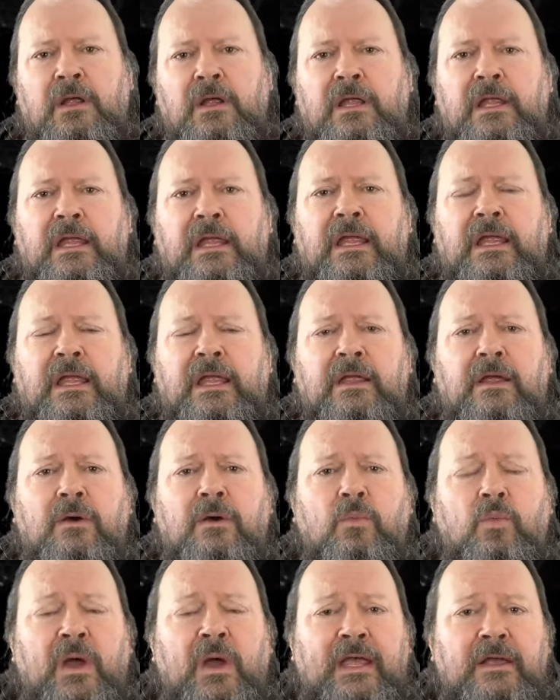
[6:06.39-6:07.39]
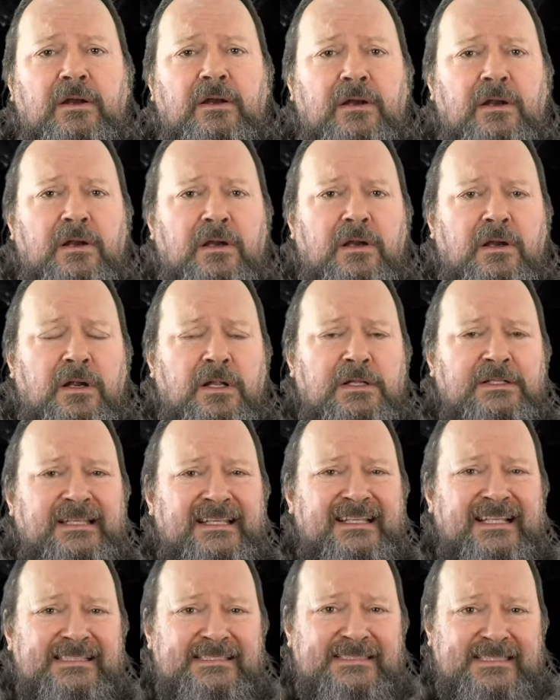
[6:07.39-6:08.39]
where
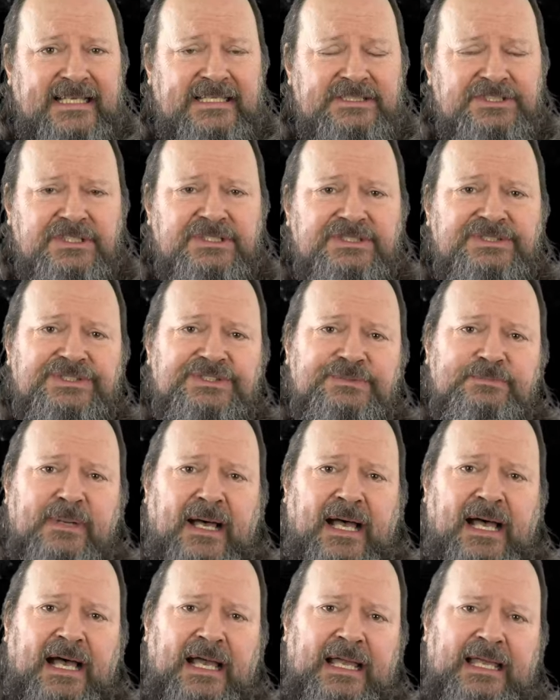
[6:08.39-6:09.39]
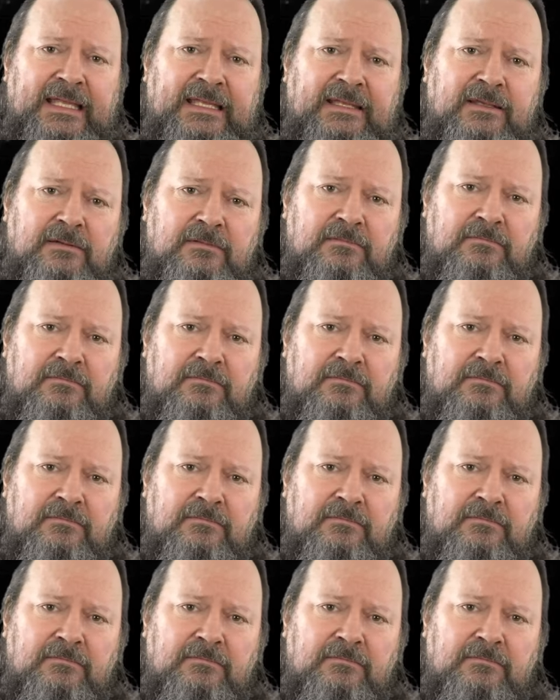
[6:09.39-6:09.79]
the decisions by